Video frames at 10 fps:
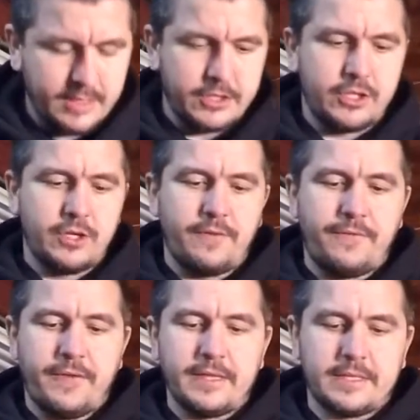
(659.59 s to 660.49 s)
It should
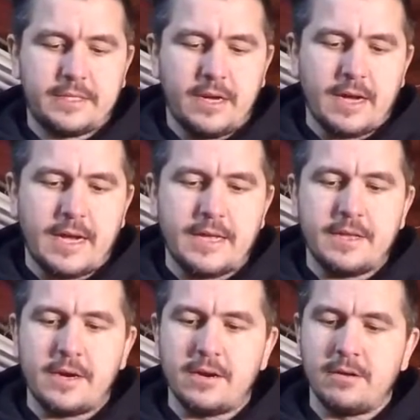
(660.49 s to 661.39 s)
fit snug on
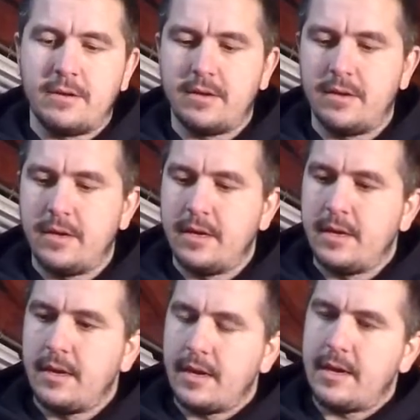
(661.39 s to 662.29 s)
there,
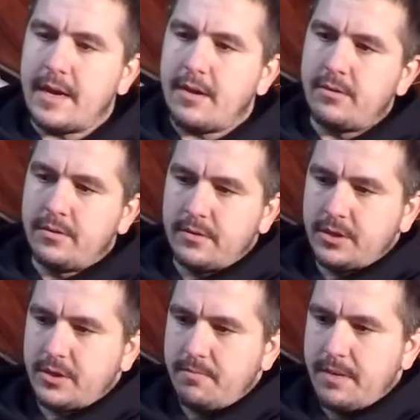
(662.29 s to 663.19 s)
and now it
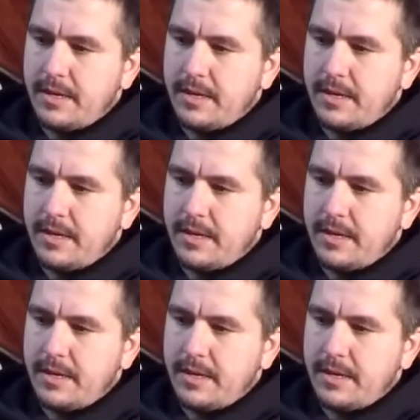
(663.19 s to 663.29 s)
should